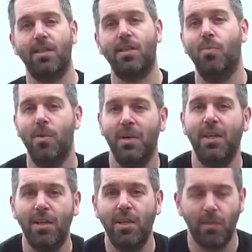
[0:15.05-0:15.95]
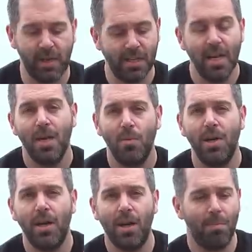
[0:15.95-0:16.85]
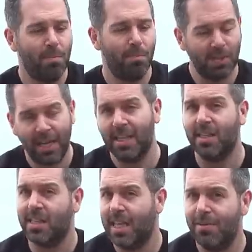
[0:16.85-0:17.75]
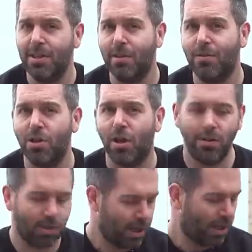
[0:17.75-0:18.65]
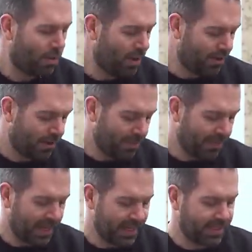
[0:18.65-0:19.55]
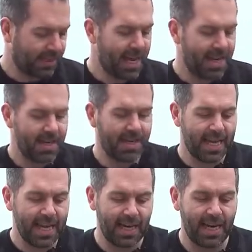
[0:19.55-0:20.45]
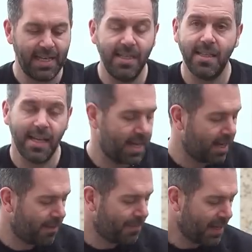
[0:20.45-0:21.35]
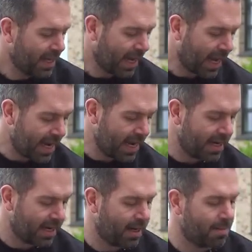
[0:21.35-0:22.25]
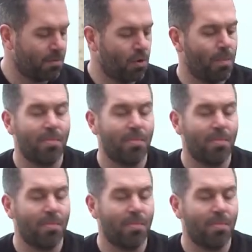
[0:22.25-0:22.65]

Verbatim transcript: So what we're going to do is we're going to take a series of shots with a standard kit lens here and a more